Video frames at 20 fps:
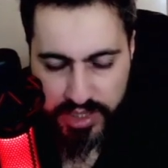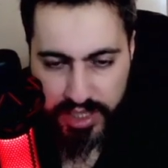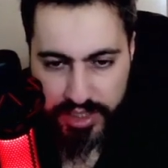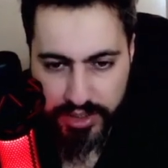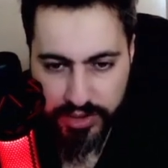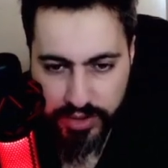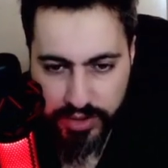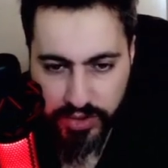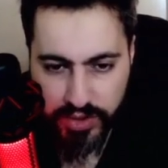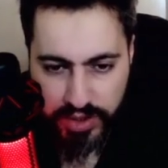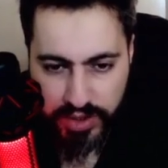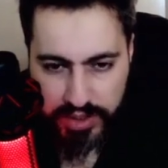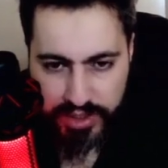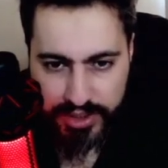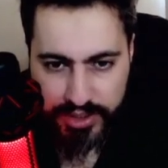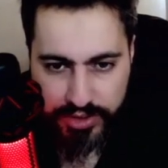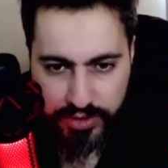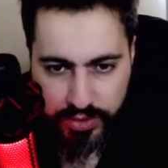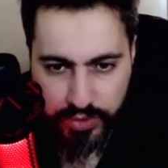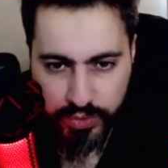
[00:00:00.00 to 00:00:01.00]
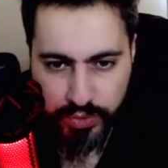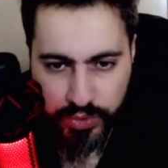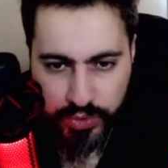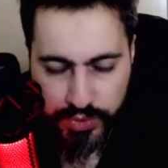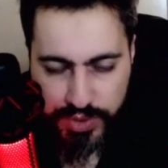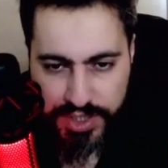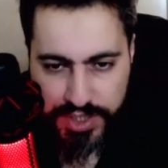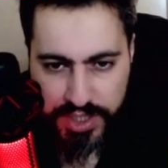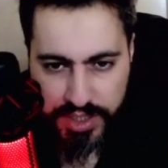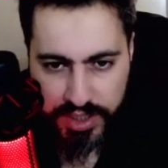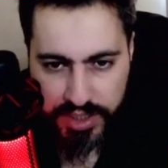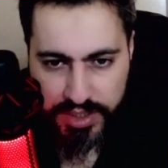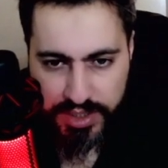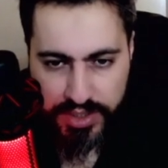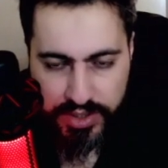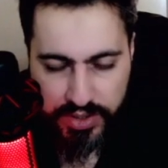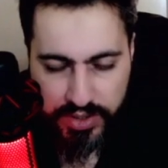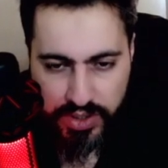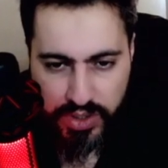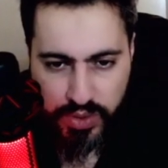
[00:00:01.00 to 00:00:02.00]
I usually like to do 2 Incinerates then